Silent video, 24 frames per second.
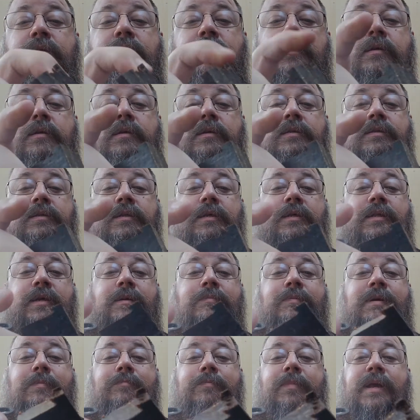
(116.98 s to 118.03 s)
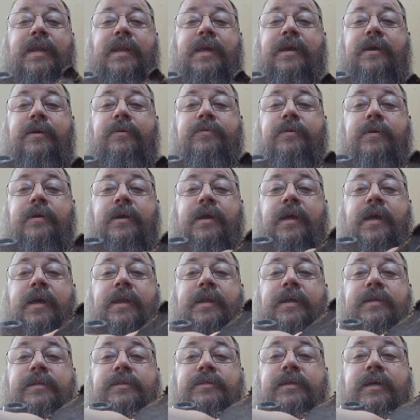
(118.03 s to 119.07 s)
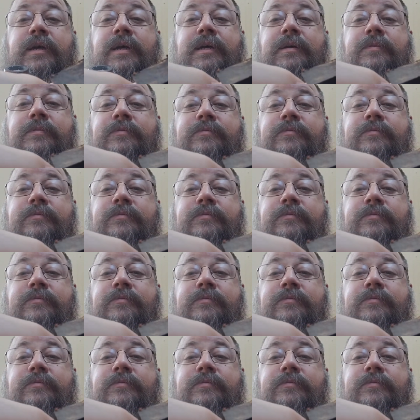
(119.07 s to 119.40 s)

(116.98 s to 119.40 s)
You can see there my mediocre cutting job